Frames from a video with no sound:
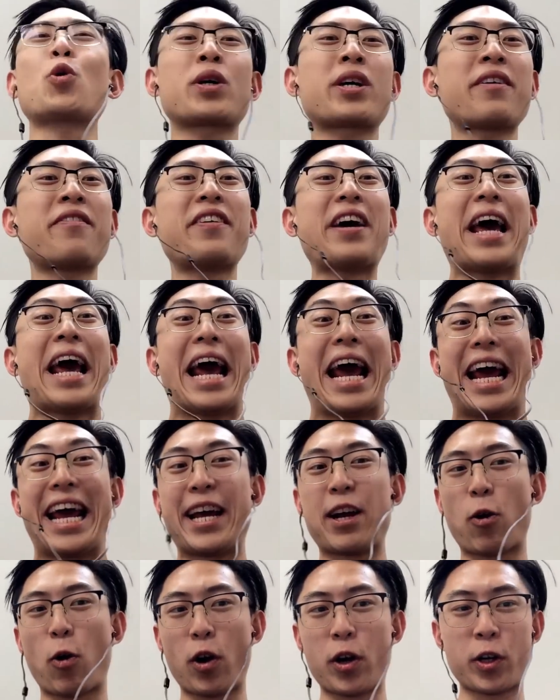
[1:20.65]
give a hey
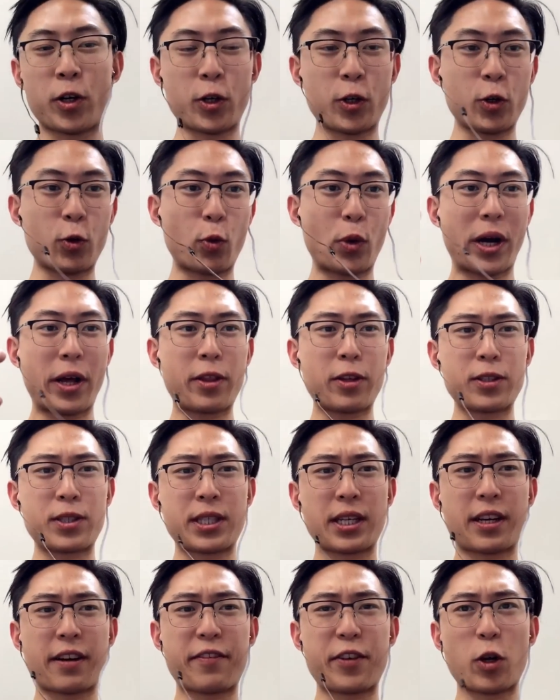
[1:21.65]
or a hoot what others
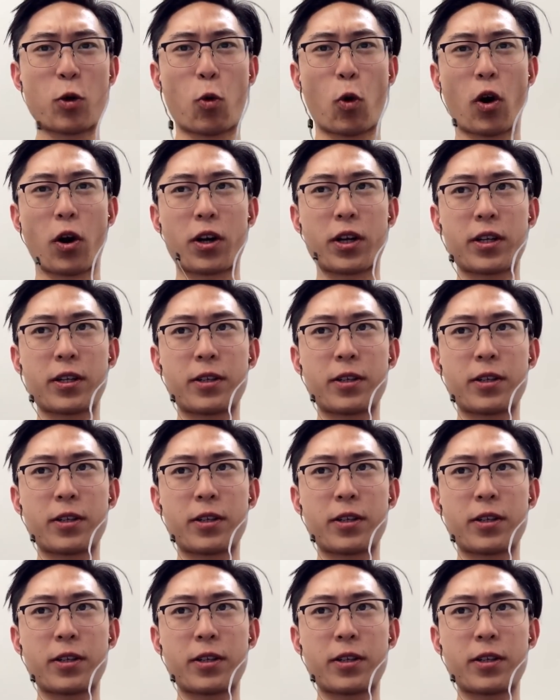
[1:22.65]
think of your work.